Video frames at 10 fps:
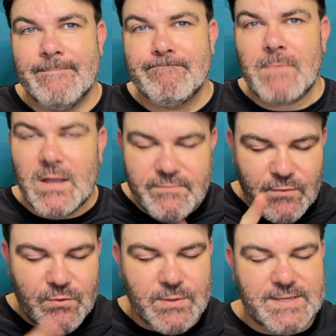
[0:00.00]
I'll give you a
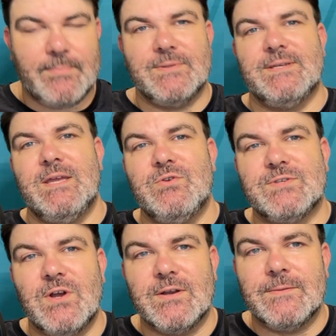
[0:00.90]
few examples to get you
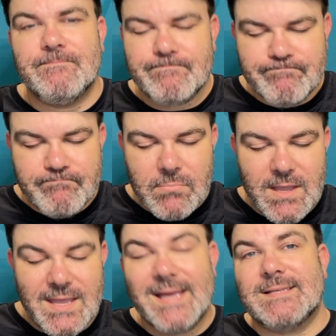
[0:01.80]
started.
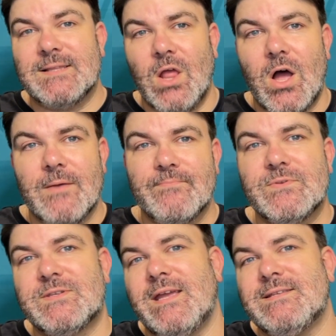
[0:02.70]
Hick's law
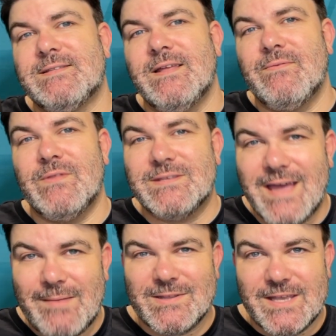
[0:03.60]
states that the
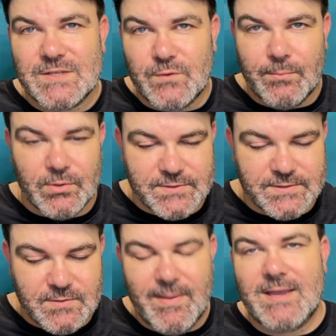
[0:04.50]
time it takes for a
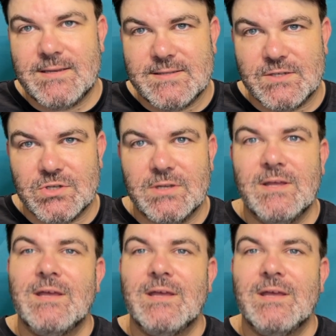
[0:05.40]
person to make a decision